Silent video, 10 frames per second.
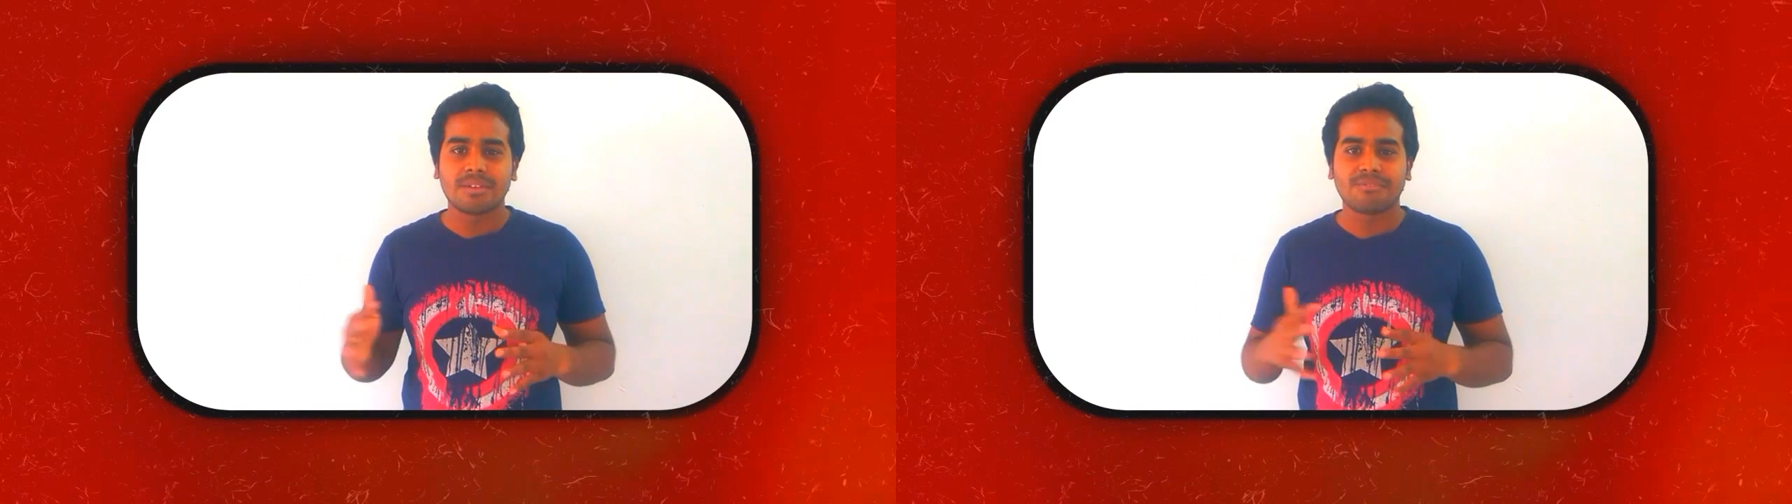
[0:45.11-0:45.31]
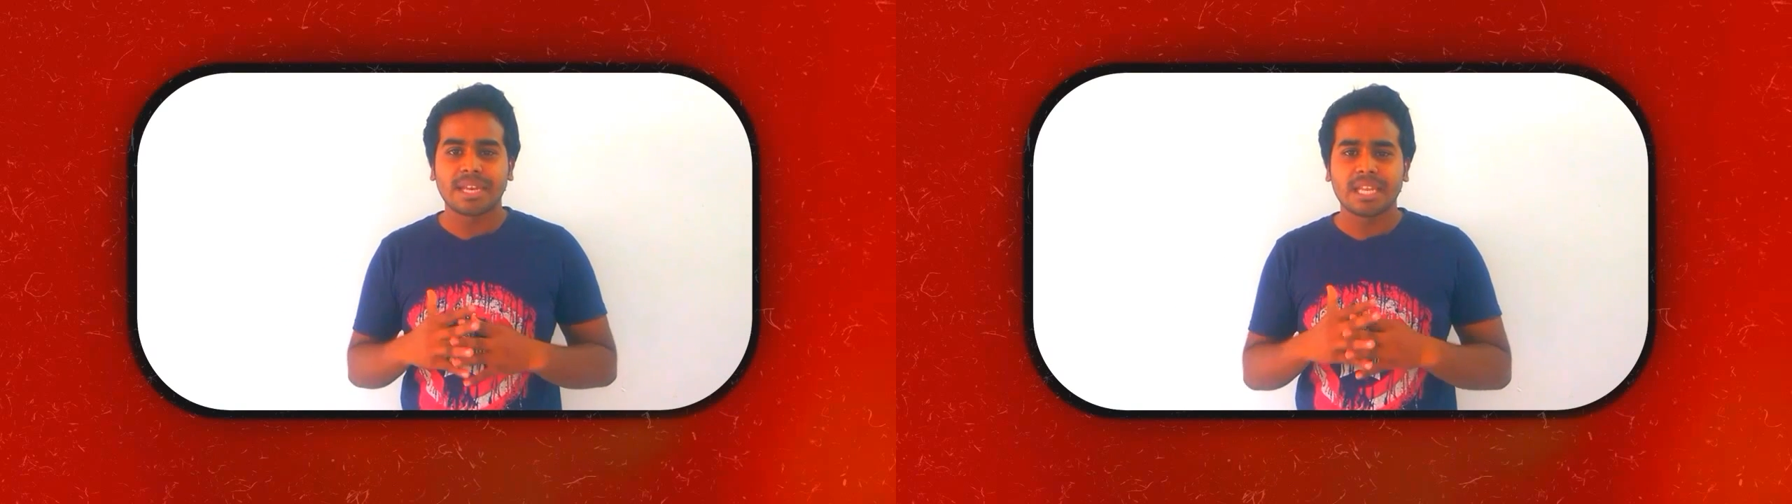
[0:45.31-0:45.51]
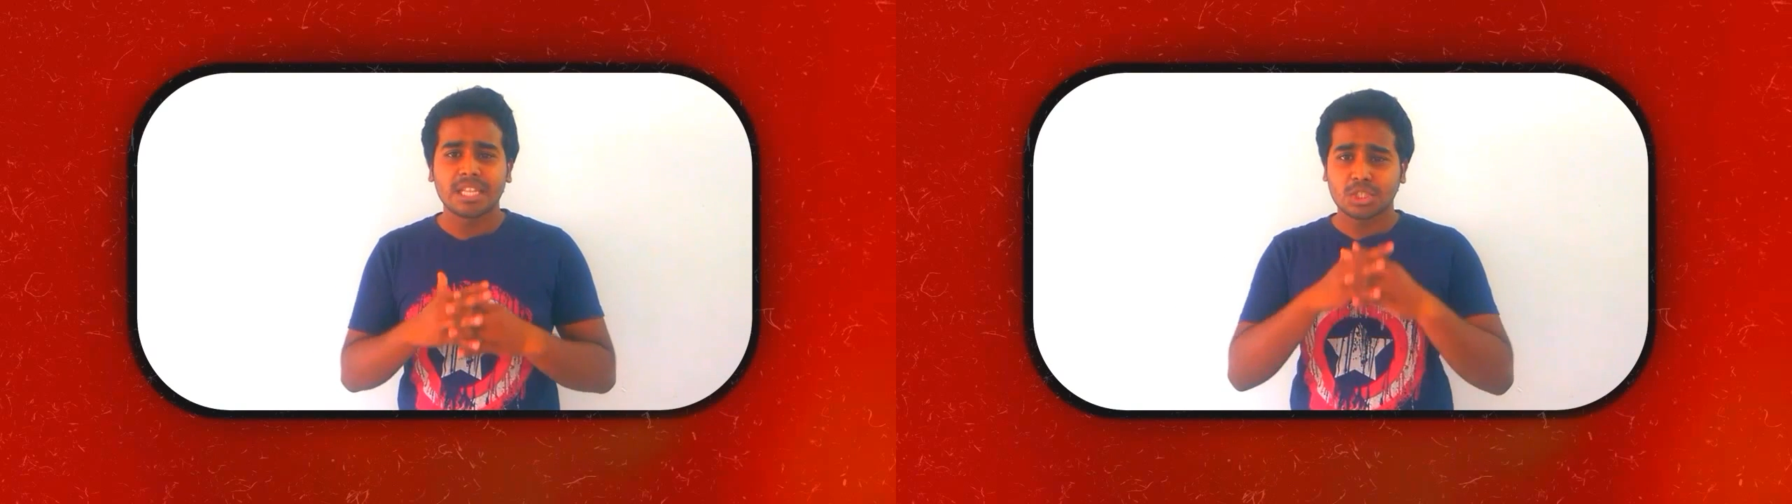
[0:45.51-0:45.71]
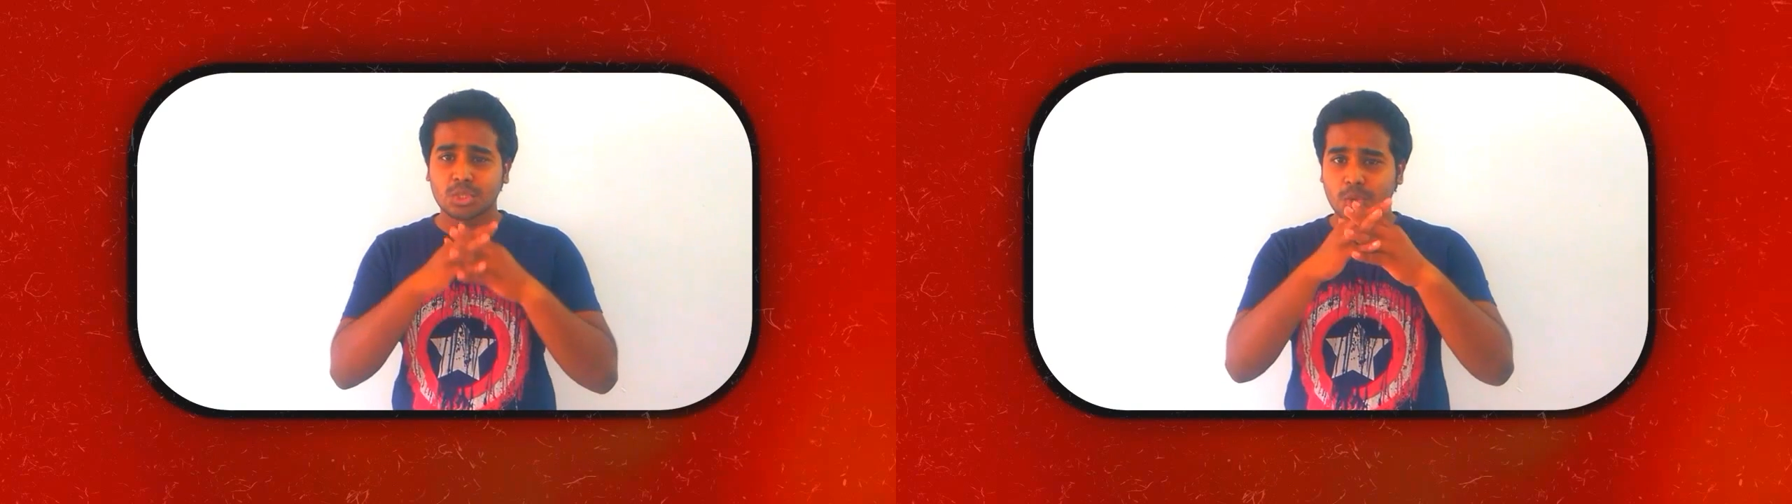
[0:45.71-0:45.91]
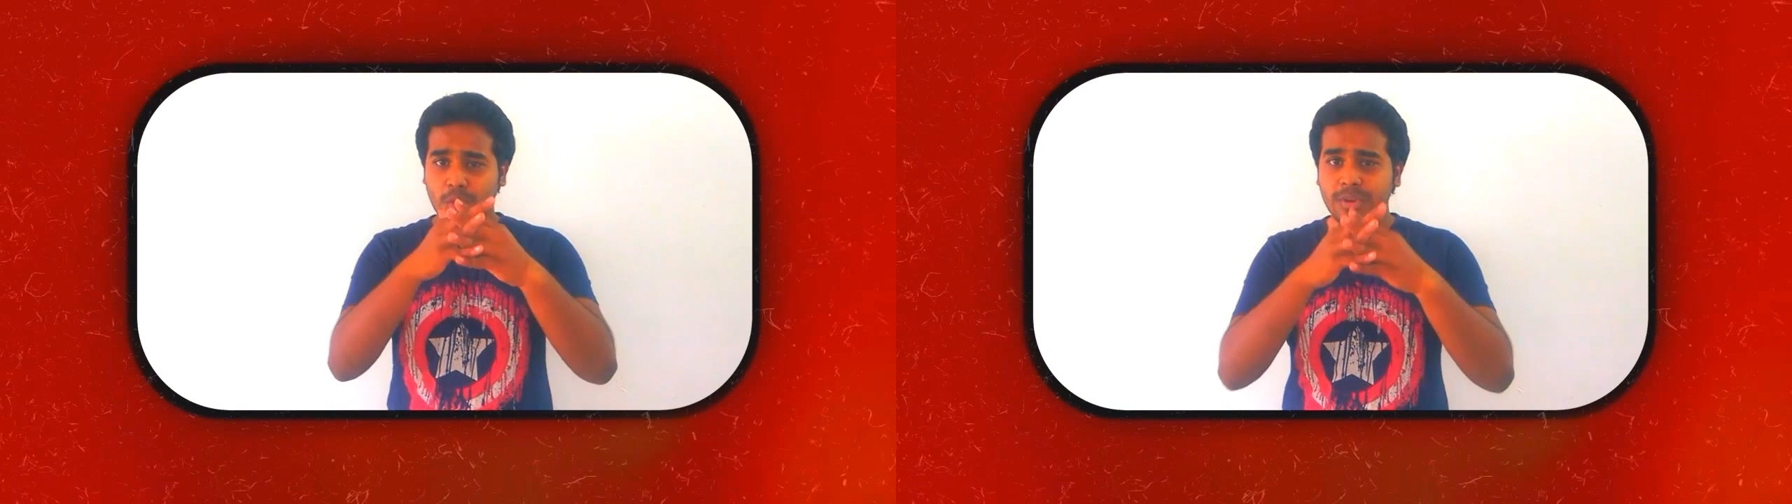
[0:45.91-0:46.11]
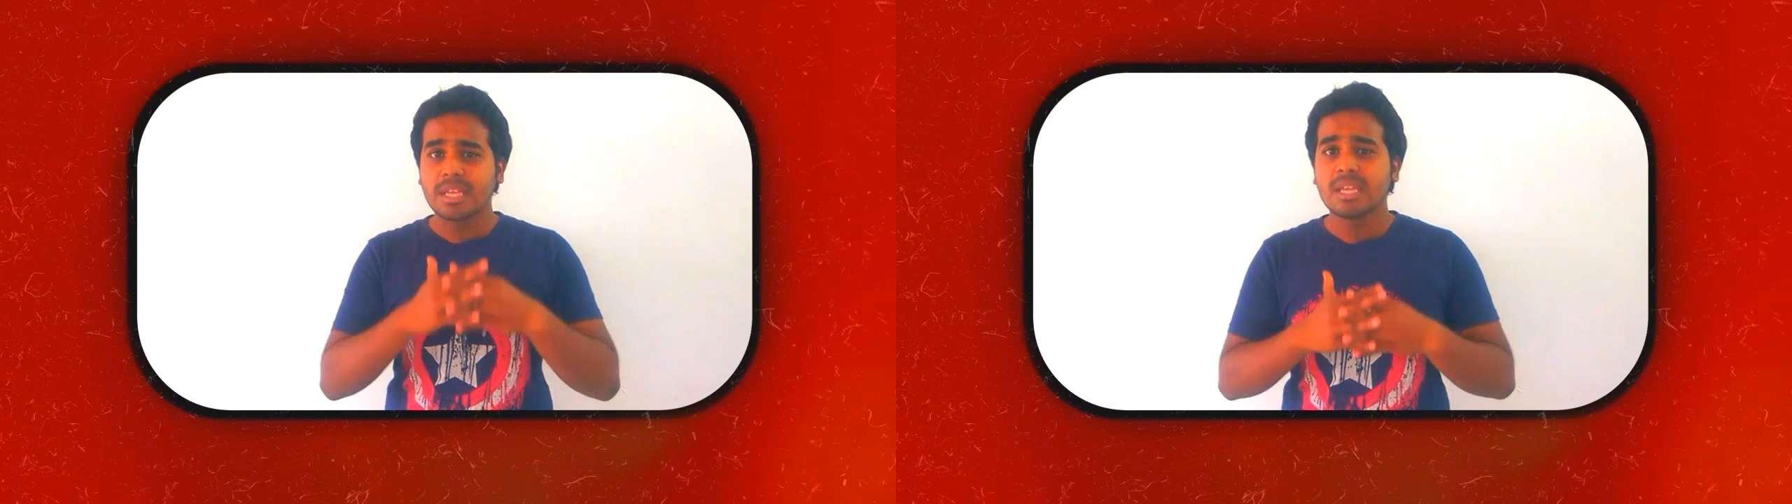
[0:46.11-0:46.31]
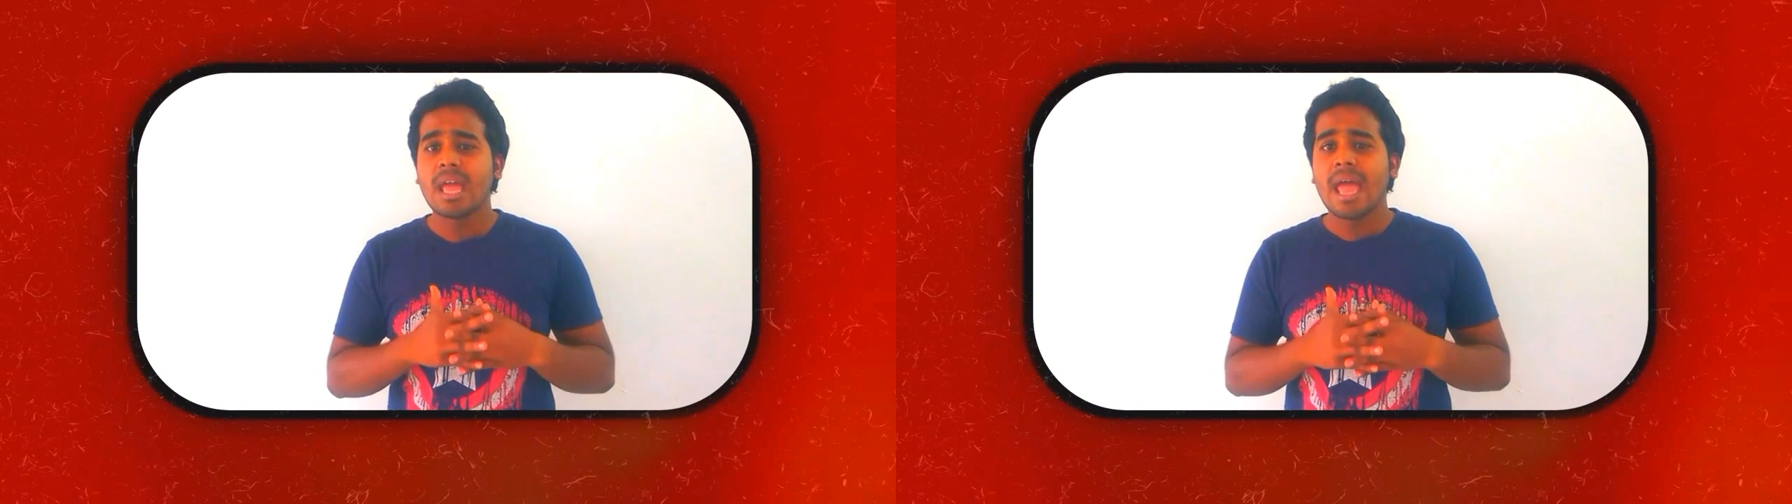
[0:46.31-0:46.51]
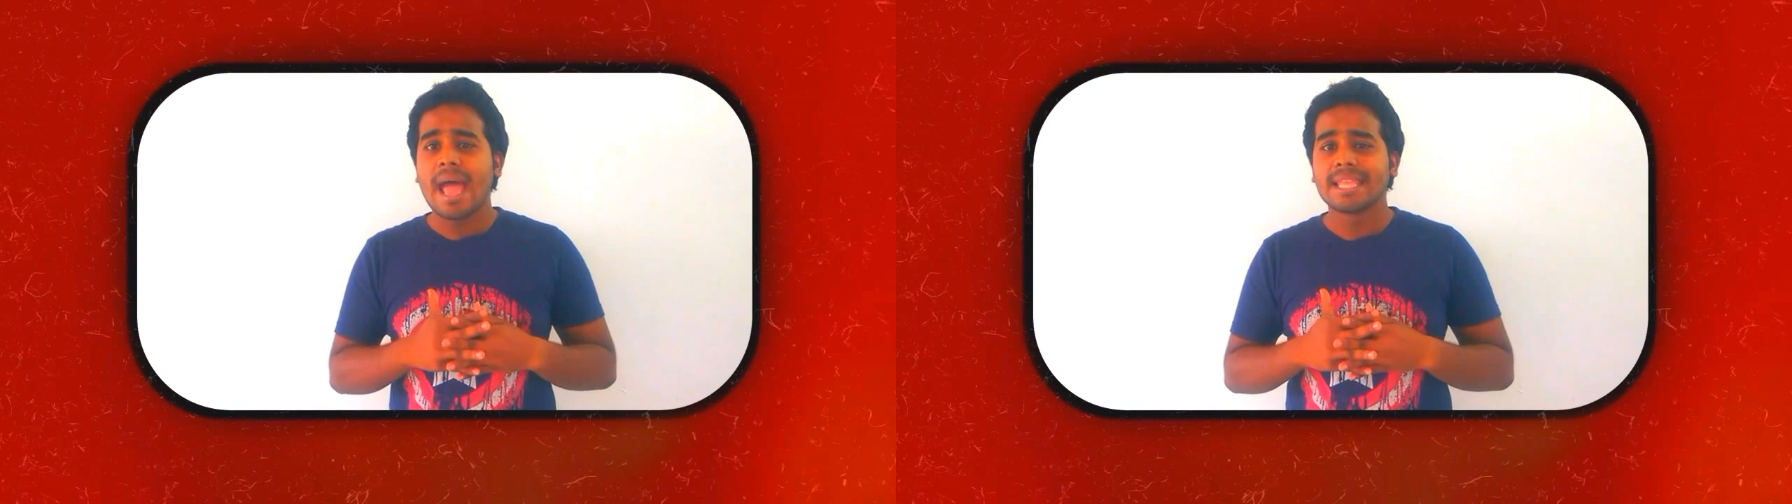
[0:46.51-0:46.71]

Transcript: and finally a story